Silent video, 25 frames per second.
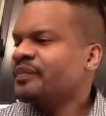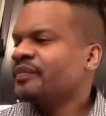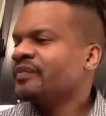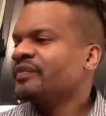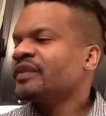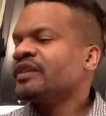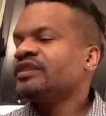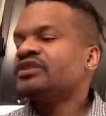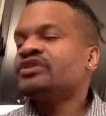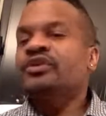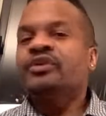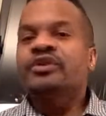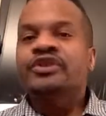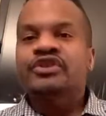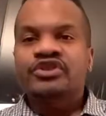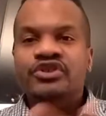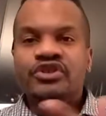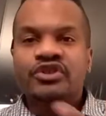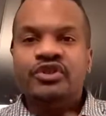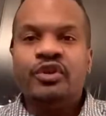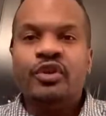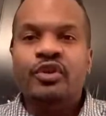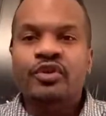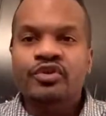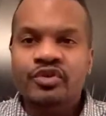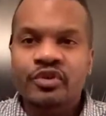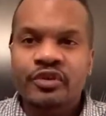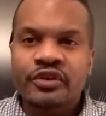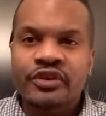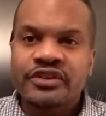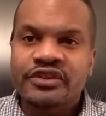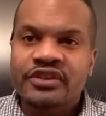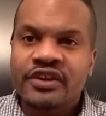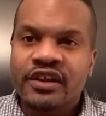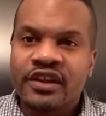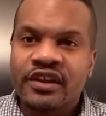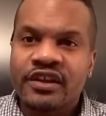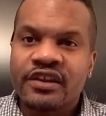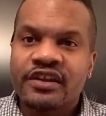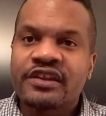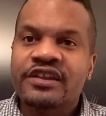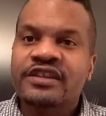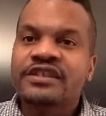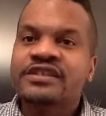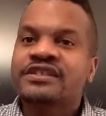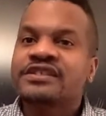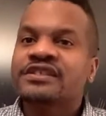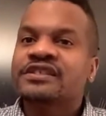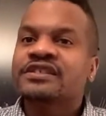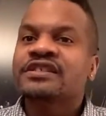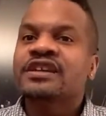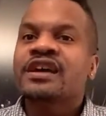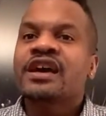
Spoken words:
So then she goes on to tell her, listen,